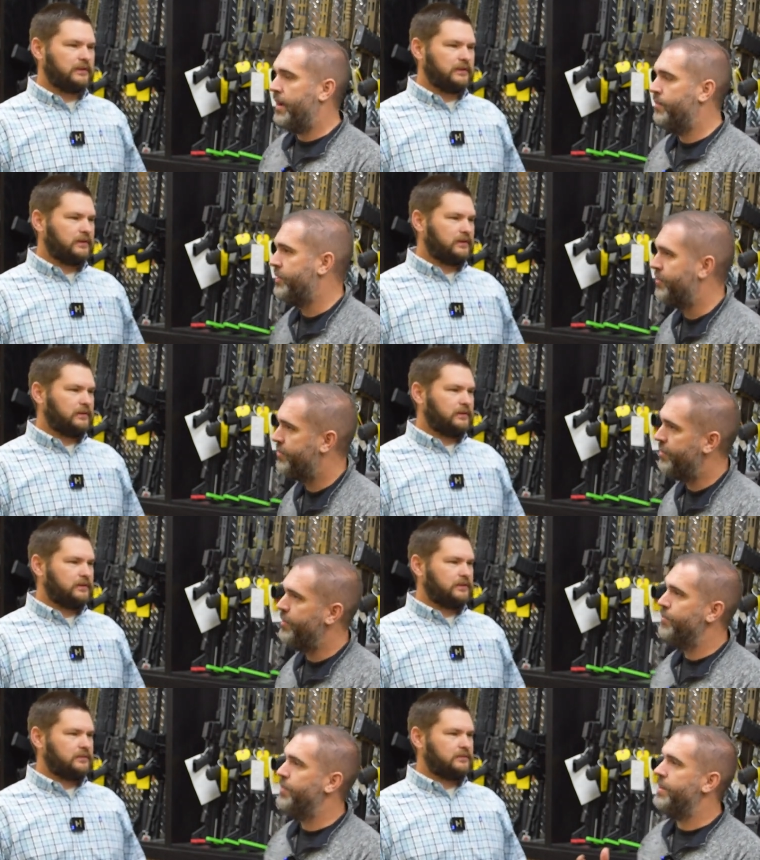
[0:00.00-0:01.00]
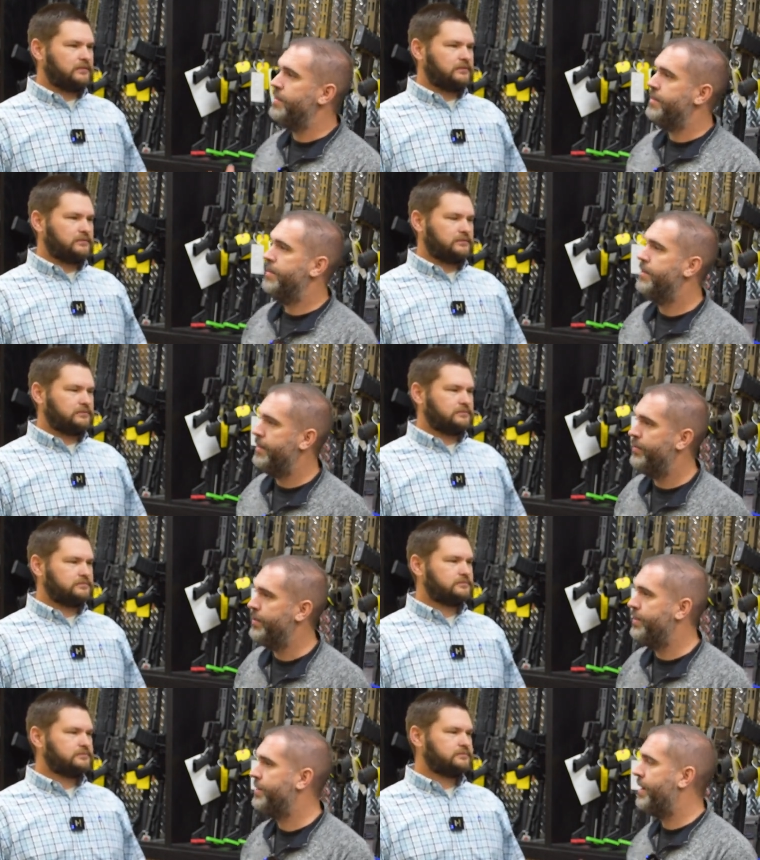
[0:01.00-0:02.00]
Speaker 1: I'm assuming
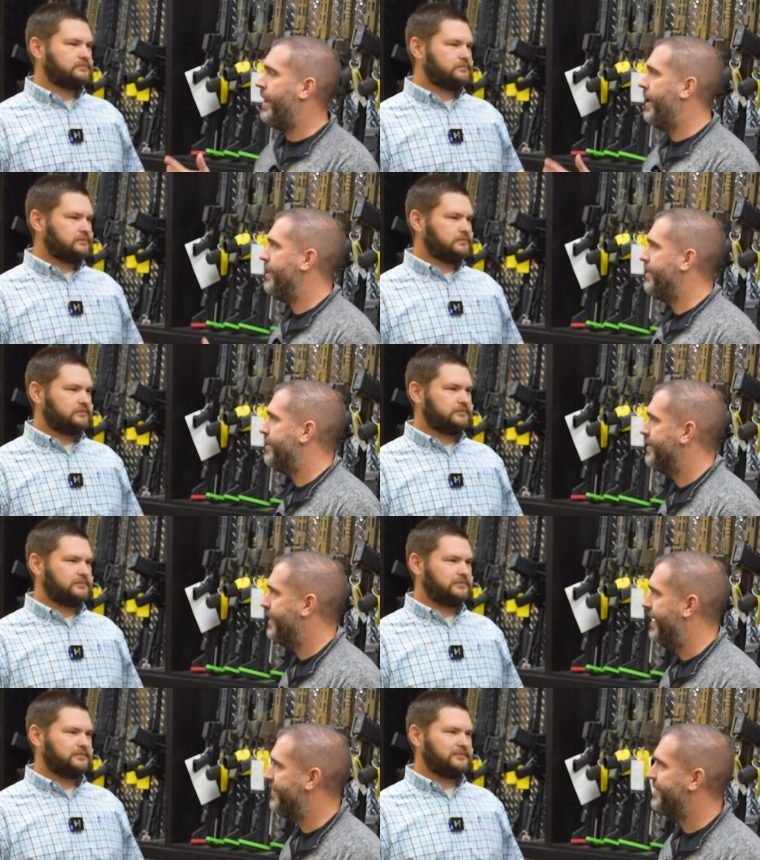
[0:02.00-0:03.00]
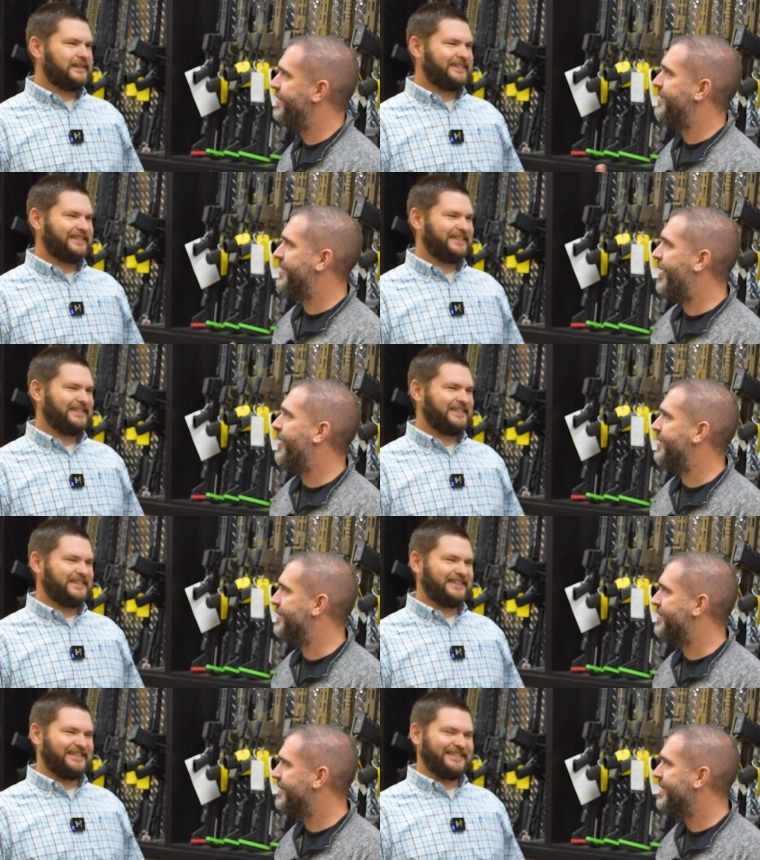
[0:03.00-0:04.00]
with your height, and I've seen your
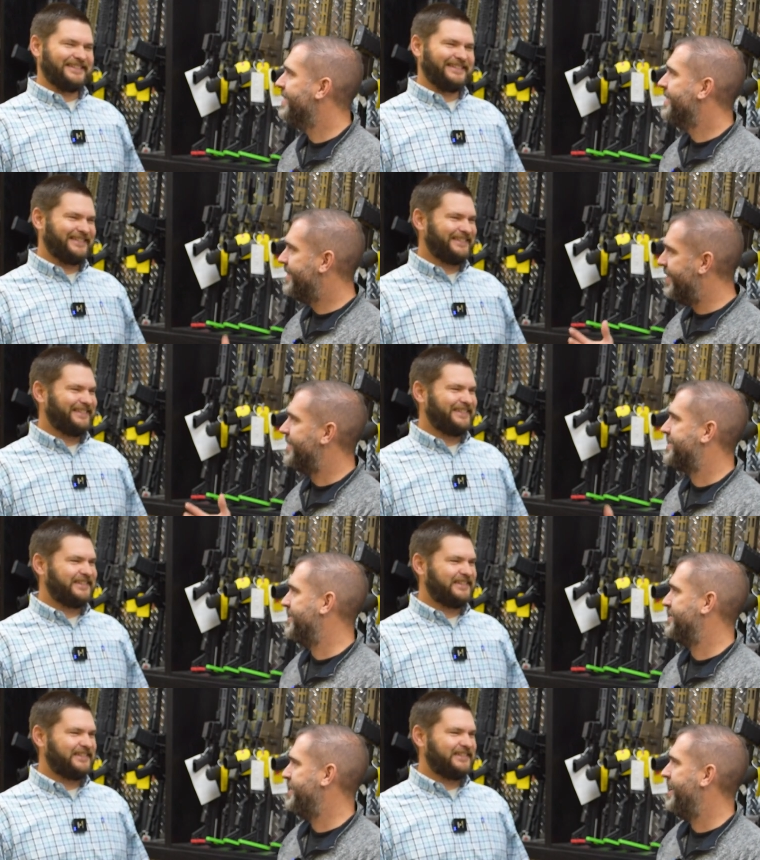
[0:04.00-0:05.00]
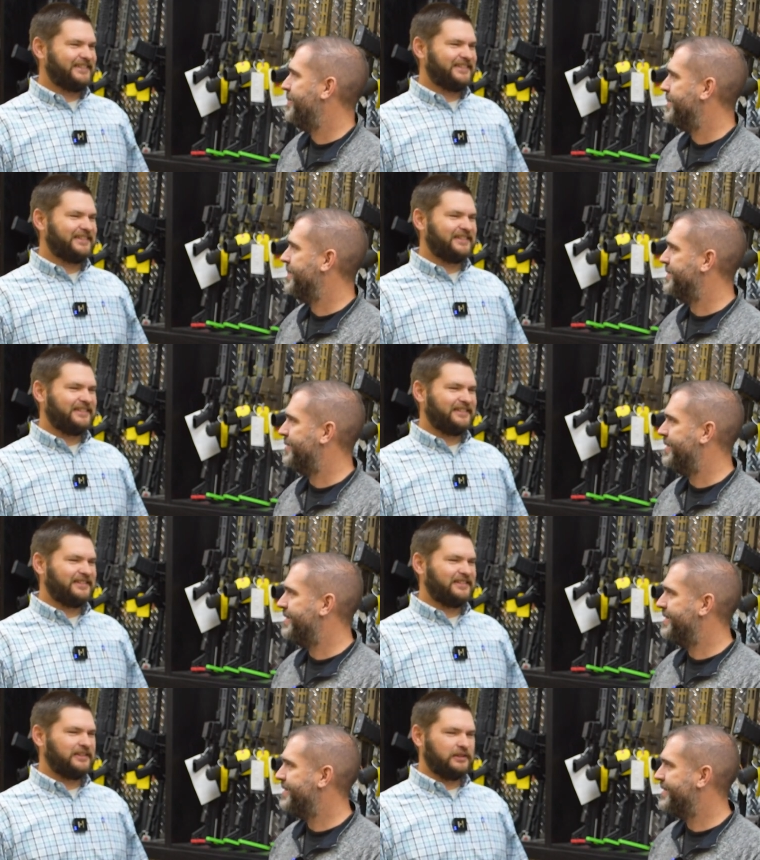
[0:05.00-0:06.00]
daughters, they're associated with it as well.
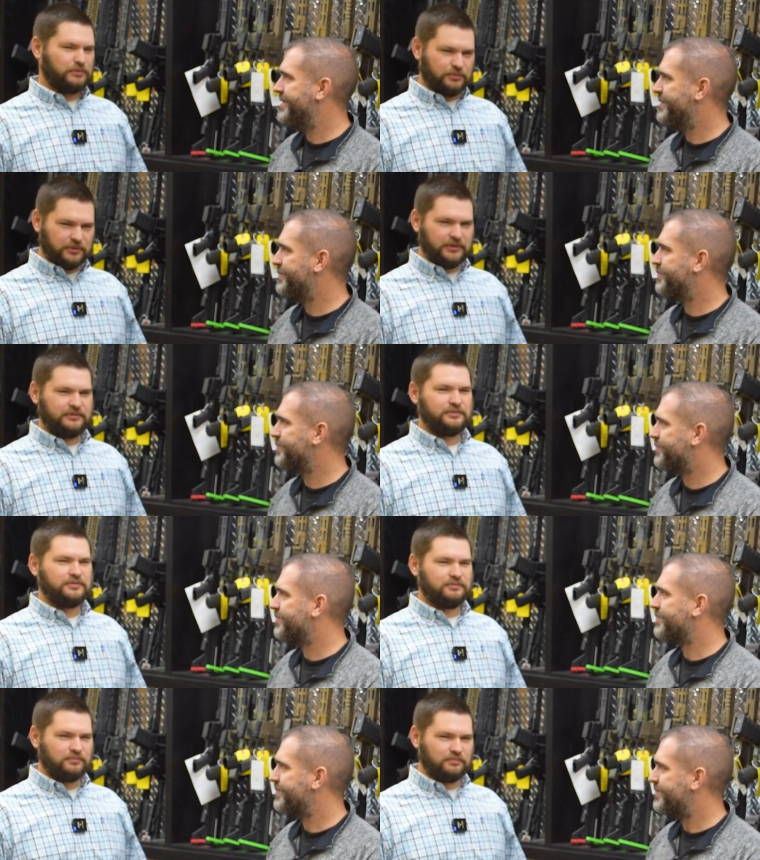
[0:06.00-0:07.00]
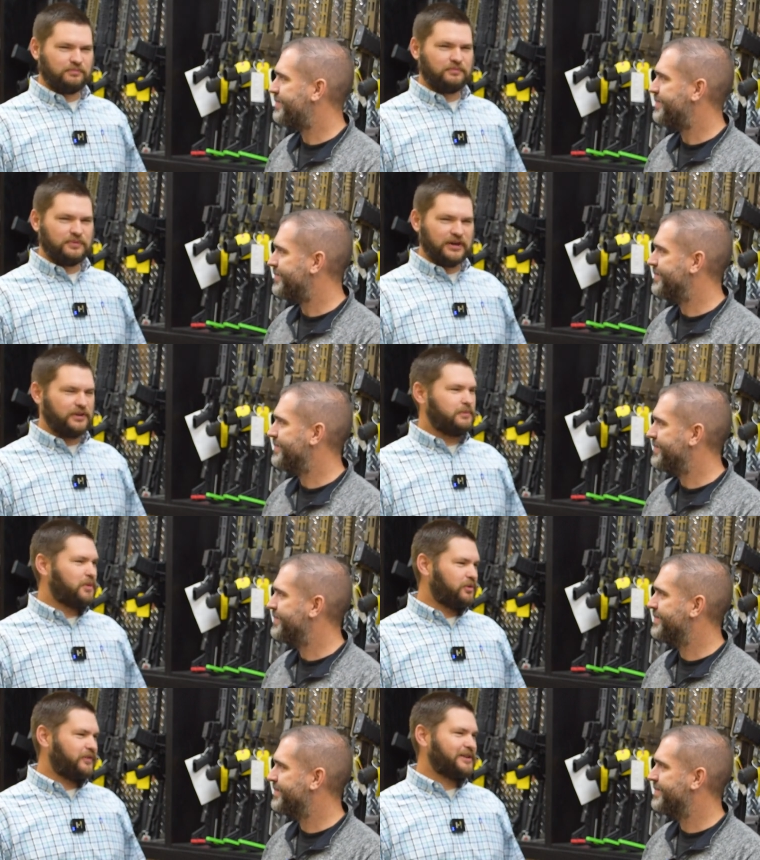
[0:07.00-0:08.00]
Speaker 2: Yeah, they're the
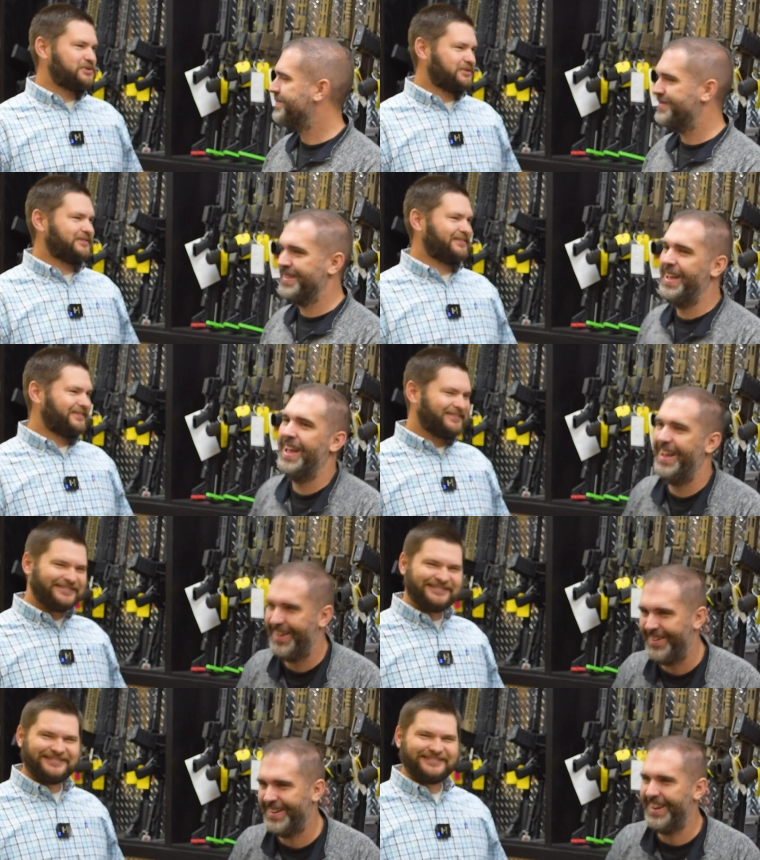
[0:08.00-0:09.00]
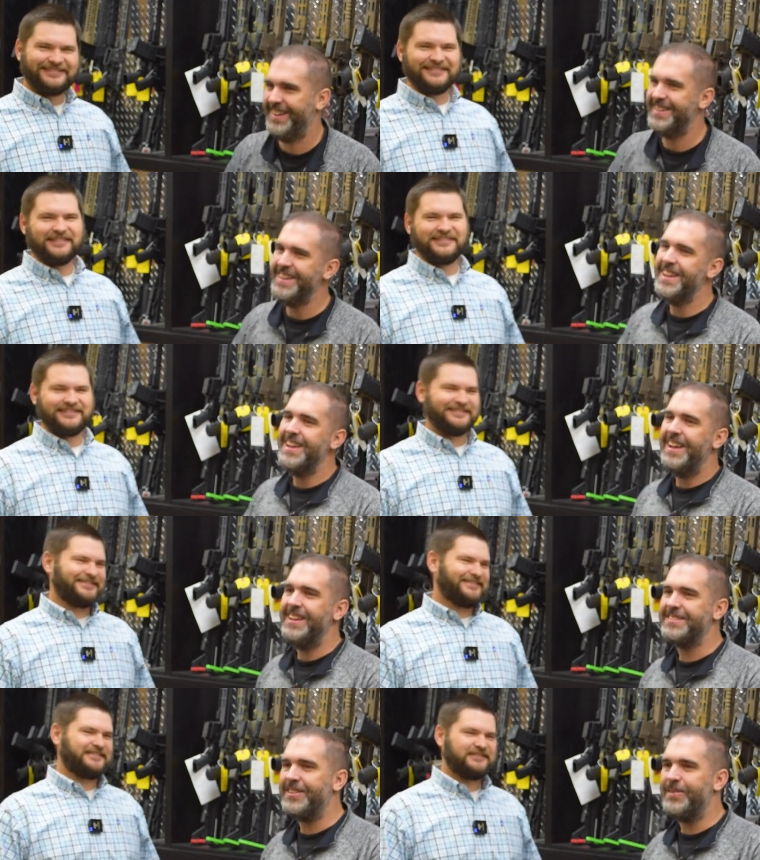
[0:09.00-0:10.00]
Speaker 1: motivation. All right,
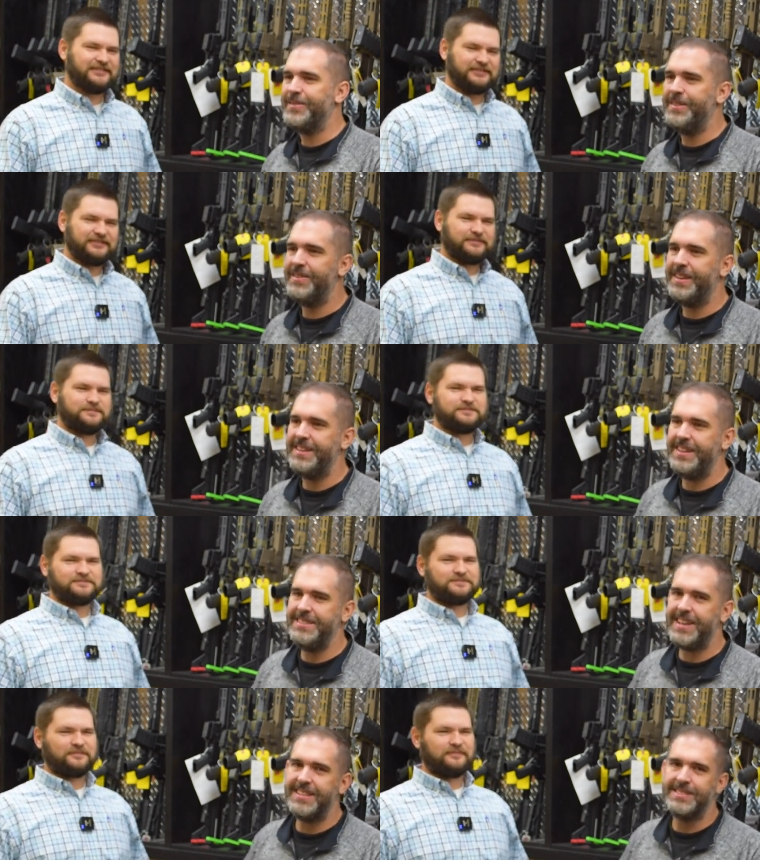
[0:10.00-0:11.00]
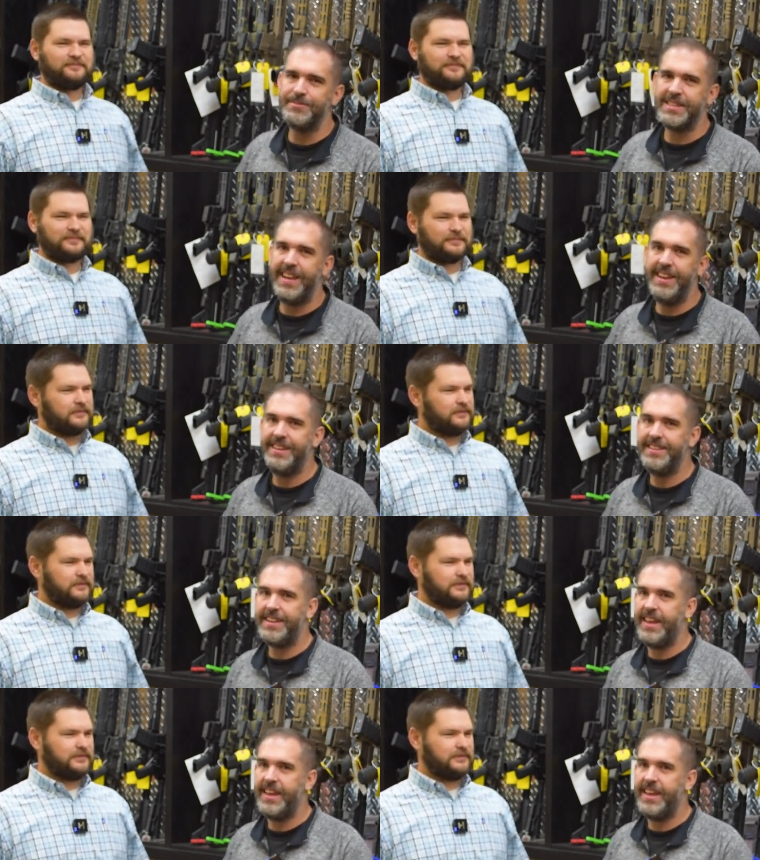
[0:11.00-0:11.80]
and so, you know, he's got some skin in the